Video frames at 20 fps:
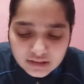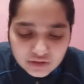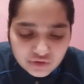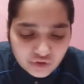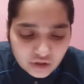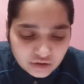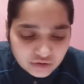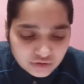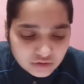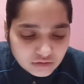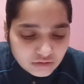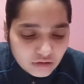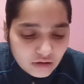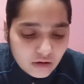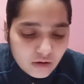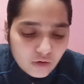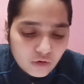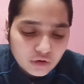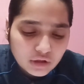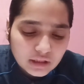injection
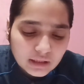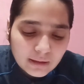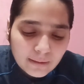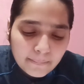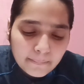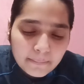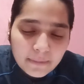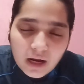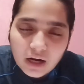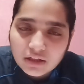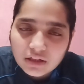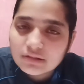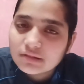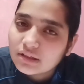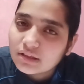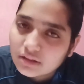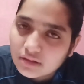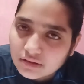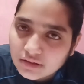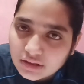or implants
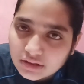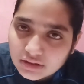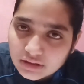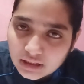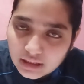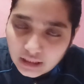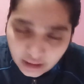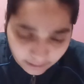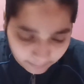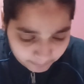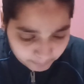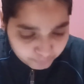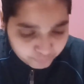under the skin.